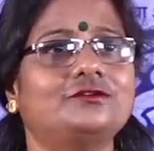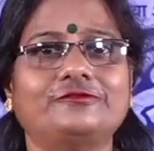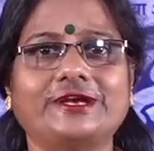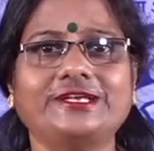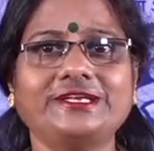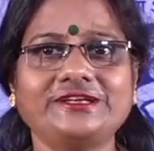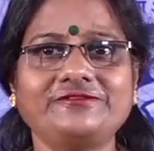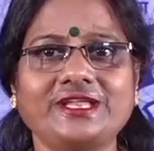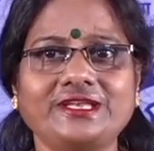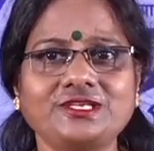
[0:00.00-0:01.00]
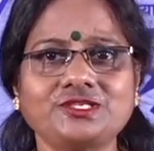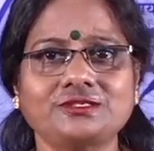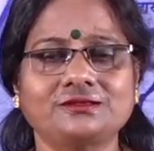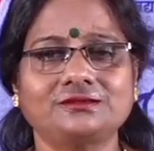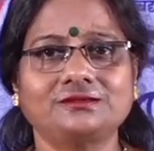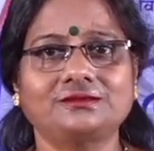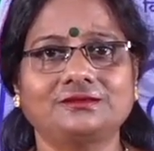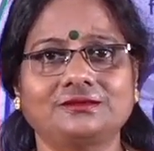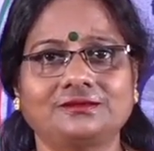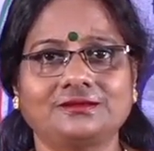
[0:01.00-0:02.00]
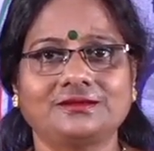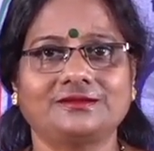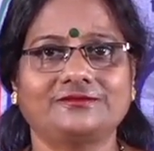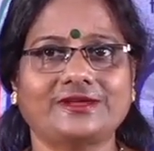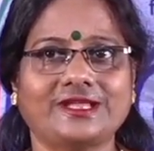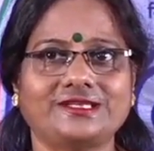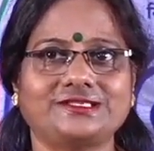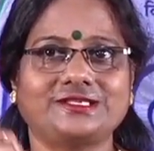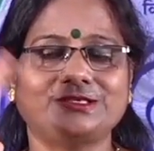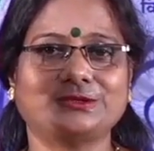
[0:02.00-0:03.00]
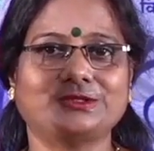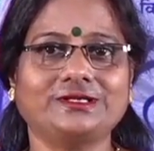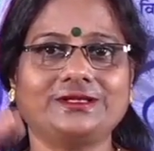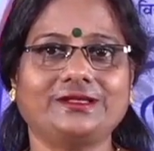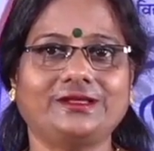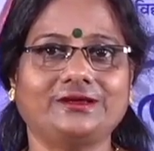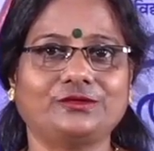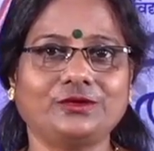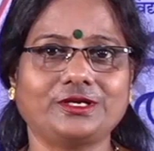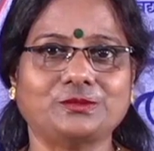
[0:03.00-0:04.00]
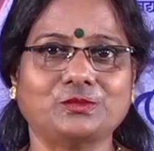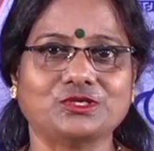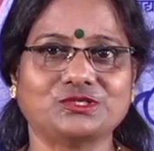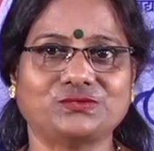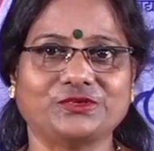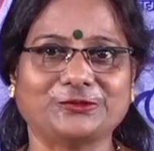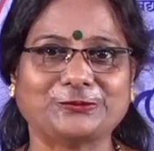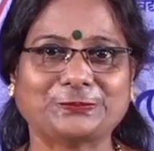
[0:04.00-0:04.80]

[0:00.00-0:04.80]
Where did it vanish? Vanished into the air or atmosphere.